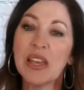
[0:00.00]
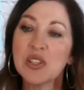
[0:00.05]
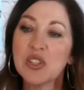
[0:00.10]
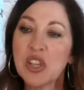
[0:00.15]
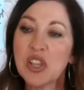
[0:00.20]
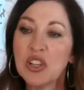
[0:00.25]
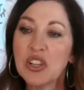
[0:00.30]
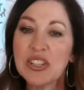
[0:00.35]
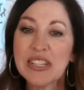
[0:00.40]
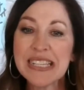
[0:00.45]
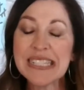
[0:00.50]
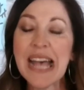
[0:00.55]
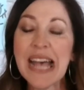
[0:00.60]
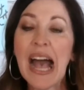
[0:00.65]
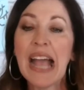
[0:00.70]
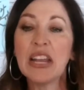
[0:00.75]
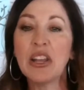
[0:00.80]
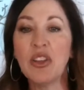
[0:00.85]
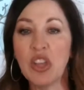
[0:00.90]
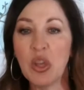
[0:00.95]
So you
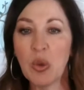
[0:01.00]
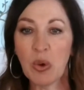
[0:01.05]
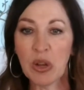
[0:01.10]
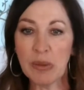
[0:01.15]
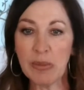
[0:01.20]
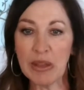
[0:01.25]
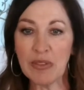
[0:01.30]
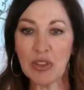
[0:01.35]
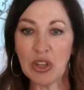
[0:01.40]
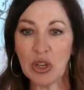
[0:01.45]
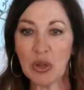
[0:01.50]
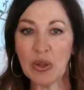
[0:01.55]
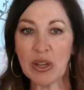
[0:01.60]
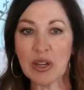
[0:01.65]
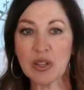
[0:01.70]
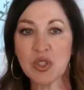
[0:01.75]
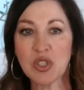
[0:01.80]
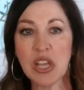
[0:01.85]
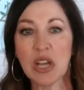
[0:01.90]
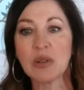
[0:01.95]
decide who you want to be in the new
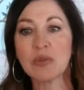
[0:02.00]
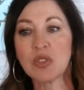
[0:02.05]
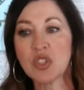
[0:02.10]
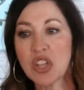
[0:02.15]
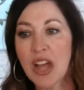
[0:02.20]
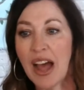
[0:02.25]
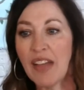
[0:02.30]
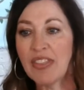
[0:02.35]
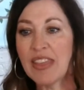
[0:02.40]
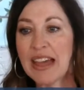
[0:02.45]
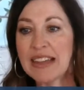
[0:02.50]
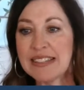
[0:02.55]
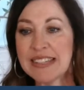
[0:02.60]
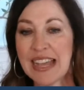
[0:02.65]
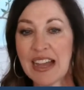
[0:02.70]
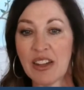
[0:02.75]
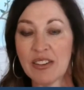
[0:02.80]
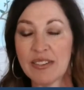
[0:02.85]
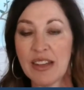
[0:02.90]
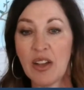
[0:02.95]
year. So jot that
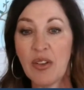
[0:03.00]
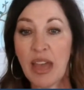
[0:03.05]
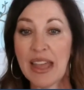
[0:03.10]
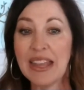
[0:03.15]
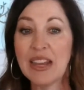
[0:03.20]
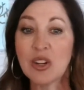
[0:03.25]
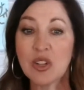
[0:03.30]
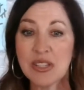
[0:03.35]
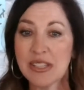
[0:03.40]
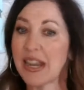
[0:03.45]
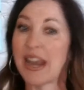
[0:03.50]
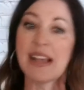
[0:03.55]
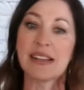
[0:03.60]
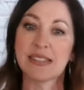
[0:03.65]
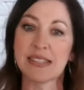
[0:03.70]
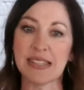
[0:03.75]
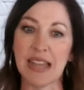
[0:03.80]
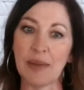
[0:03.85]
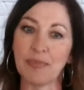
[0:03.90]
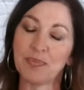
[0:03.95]
down. Okay, here's the next
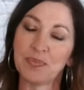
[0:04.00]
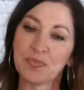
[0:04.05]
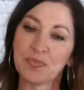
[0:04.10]
step.